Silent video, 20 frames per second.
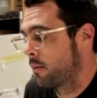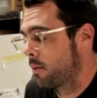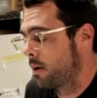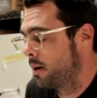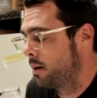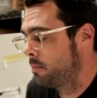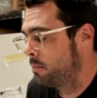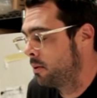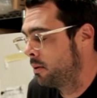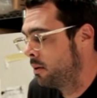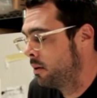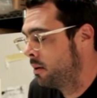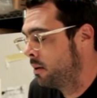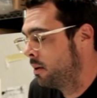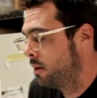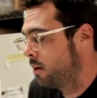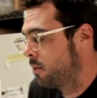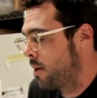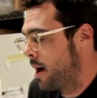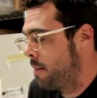a rub,
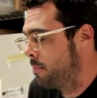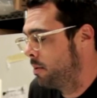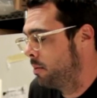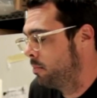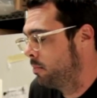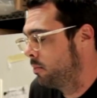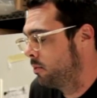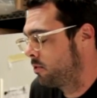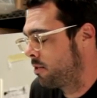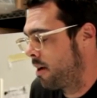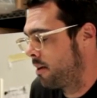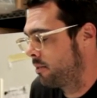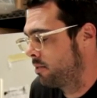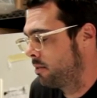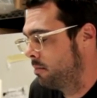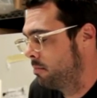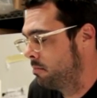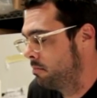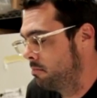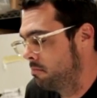wrap them, sauce
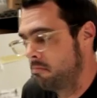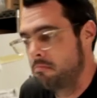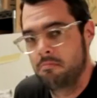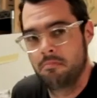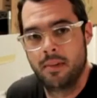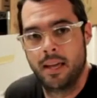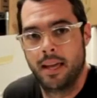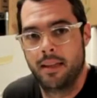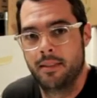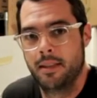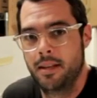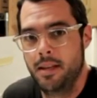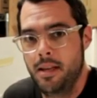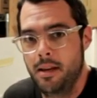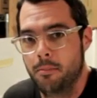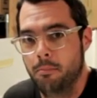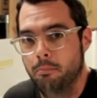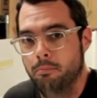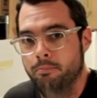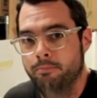them, and then eat
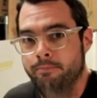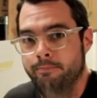them.